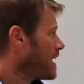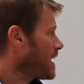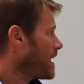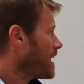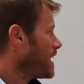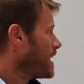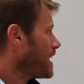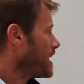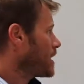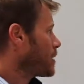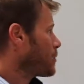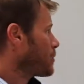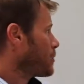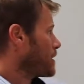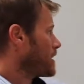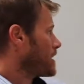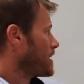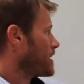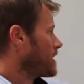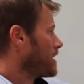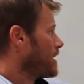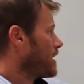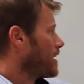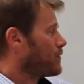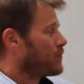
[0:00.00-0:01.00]

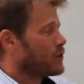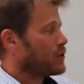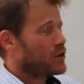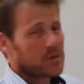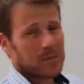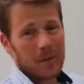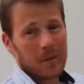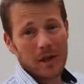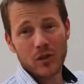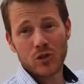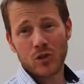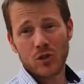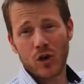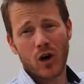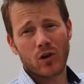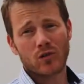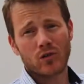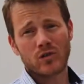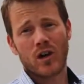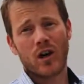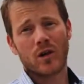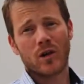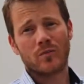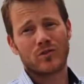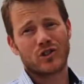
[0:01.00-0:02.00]
Equally, if you spend your whole
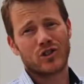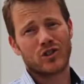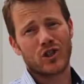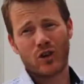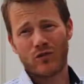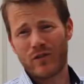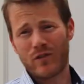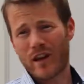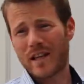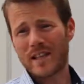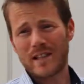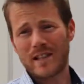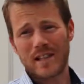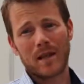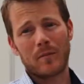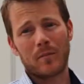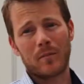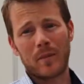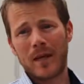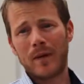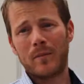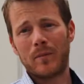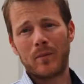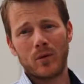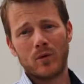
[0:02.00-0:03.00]
time directing
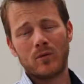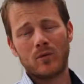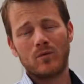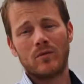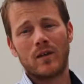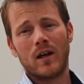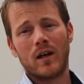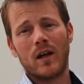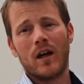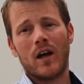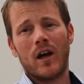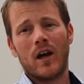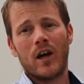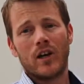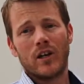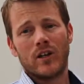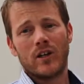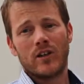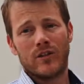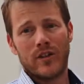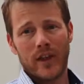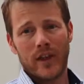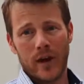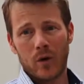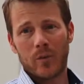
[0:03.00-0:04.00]
people,
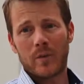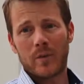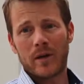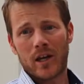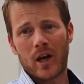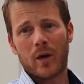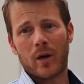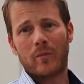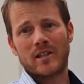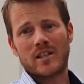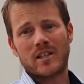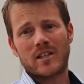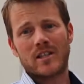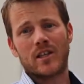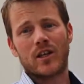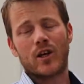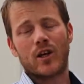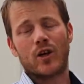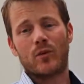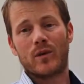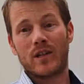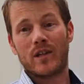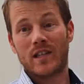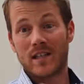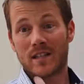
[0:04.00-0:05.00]
they'll be coming to
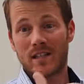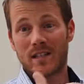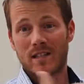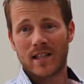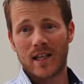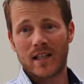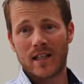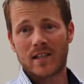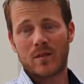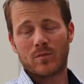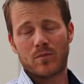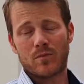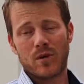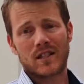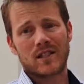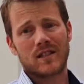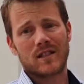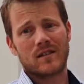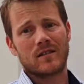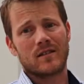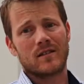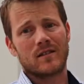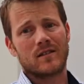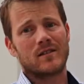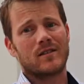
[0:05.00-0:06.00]
you, and it sets a
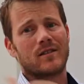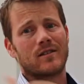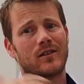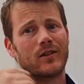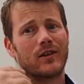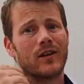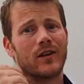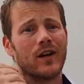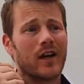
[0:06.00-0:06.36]
precedence that,